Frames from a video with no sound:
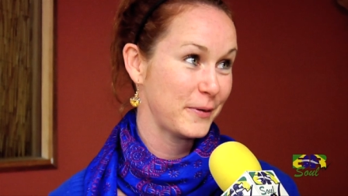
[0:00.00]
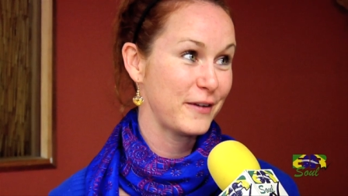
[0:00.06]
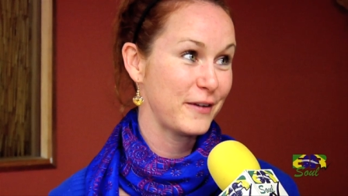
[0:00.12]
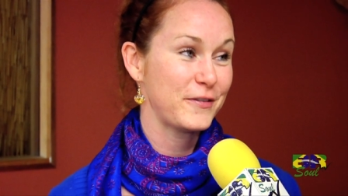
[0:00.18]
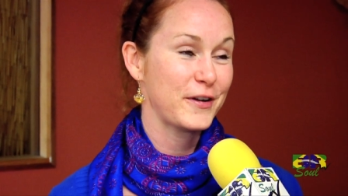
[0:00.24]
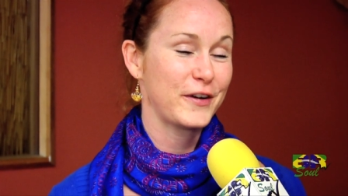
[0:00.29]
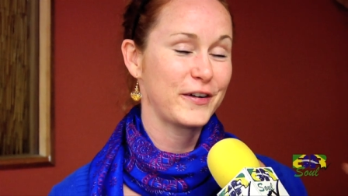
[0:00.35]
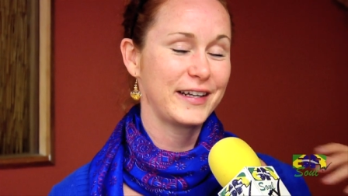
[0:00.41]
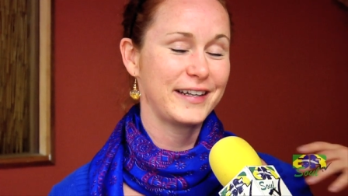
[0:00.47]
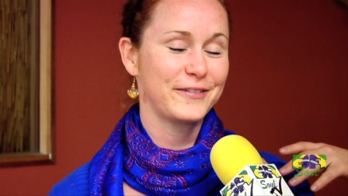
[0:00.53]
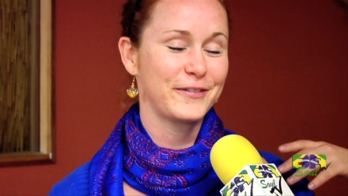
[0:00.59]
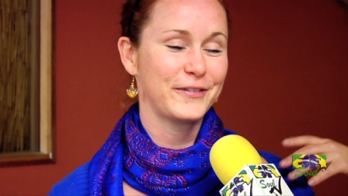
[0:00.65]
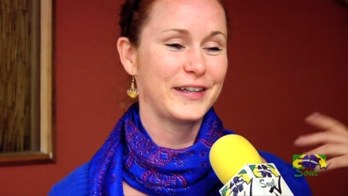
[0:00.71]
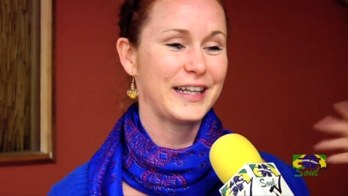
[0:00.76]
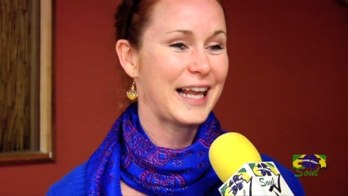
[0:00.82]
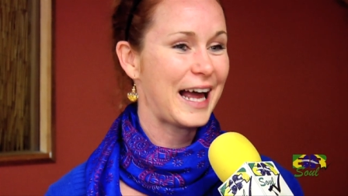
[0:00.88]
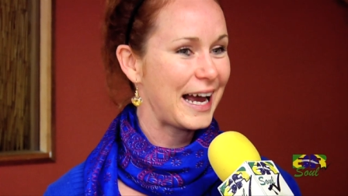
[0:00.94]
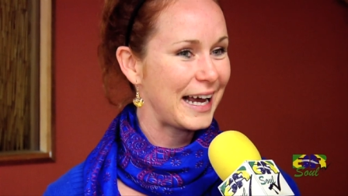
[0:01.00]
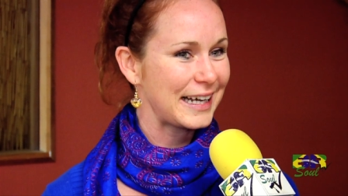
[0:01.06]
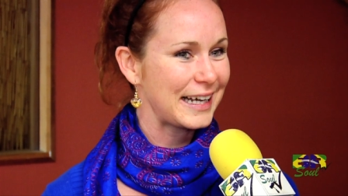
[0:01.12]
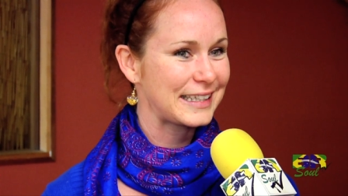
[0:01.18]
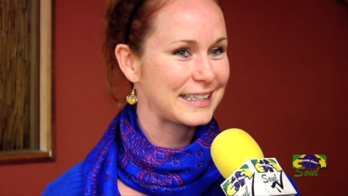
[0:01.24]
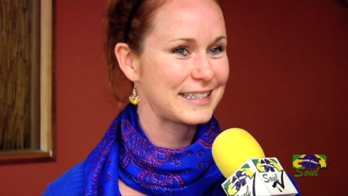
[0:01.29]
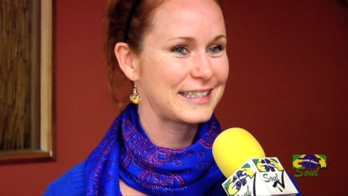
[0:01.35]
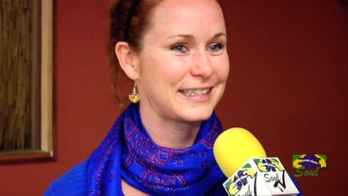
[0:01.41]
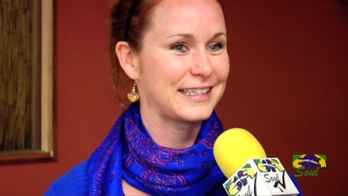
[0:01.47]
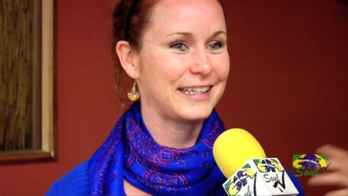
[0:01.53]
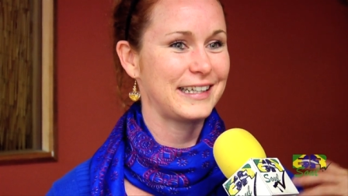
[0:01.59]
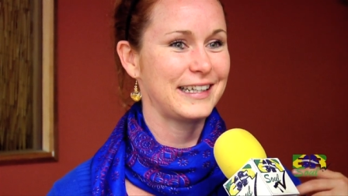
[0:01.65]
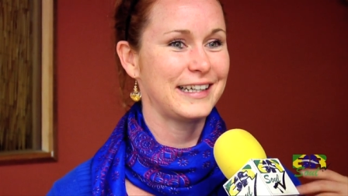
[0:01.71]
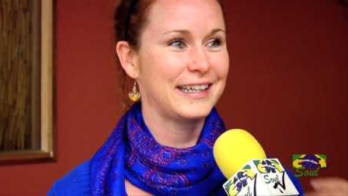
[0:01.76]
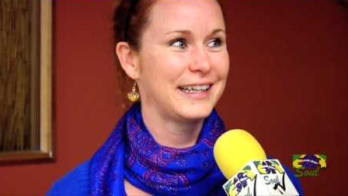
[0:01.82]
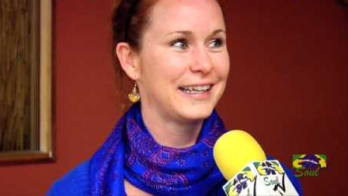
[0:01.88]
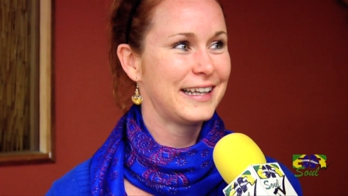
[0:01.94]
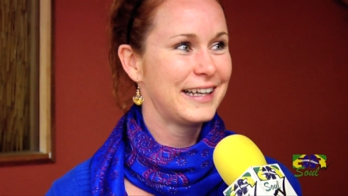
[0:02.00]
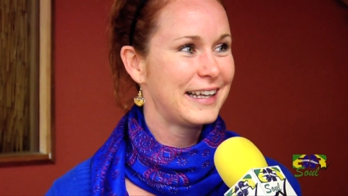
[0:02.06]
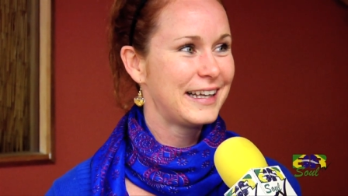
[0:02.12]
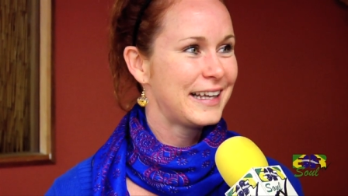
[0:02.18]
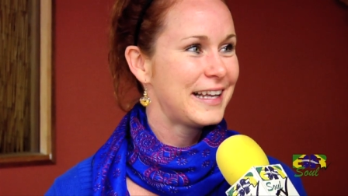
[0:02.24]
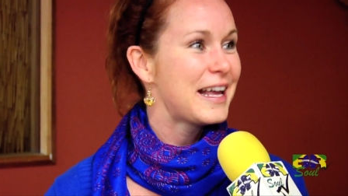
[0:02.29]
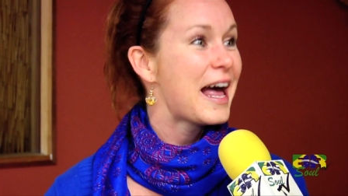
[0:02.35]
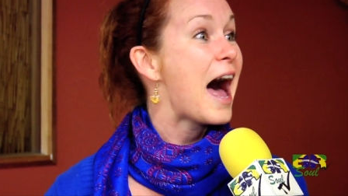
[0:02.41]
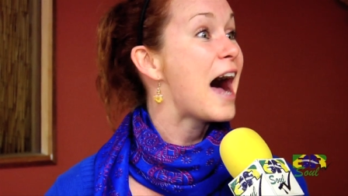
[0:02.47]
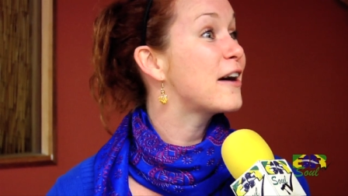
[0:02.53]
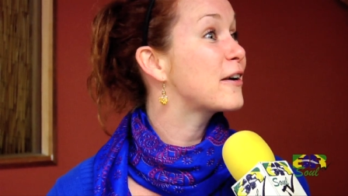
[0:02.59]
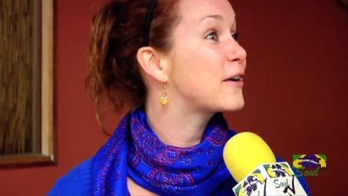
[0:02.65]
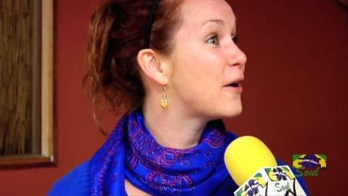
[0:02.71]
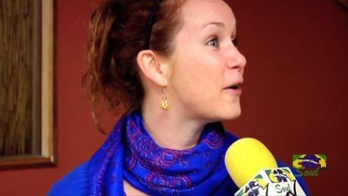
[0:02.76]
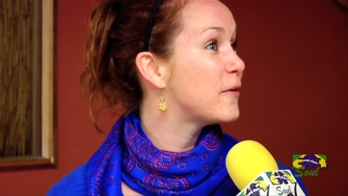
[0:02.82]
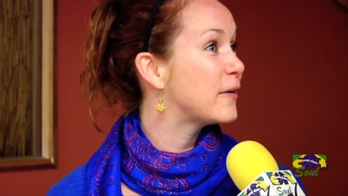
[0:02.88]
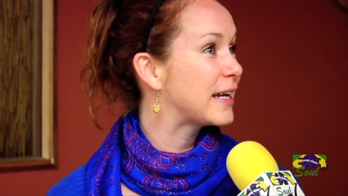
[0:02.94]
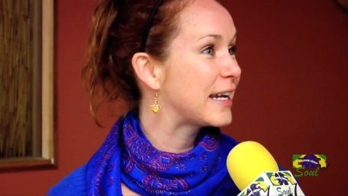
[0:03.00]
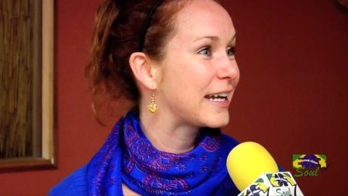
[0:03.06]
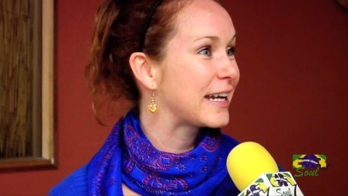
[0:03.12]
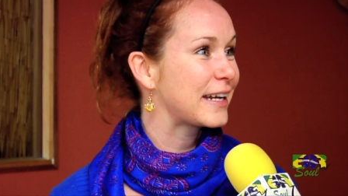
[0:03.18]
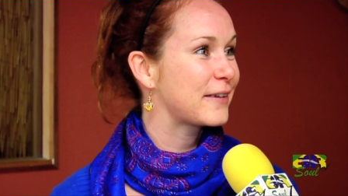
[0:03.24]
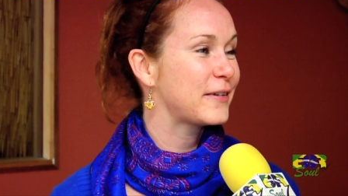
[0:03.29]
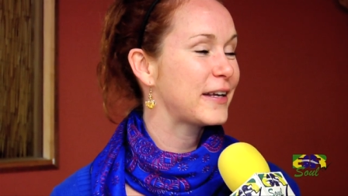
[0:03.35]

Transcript: We're very relaxed, uh, outgoing.